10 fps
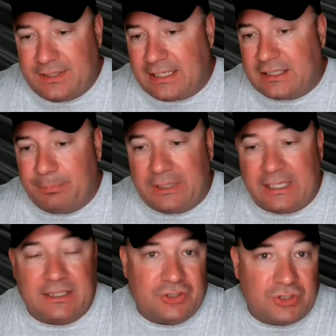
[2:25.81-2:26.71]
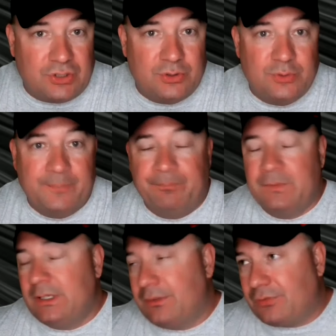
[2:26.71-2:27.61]
They get to play in the shoe
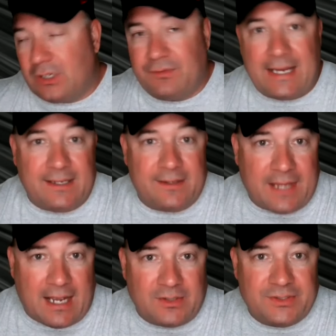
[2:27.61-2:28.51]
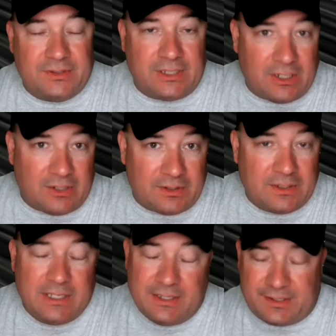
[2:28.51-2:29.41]
in front of 80,000. You know,
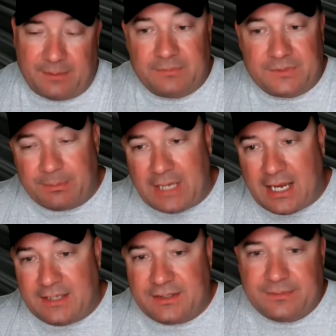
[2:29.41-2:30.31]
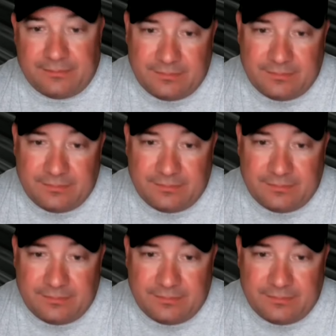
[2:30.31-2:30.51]
some guys,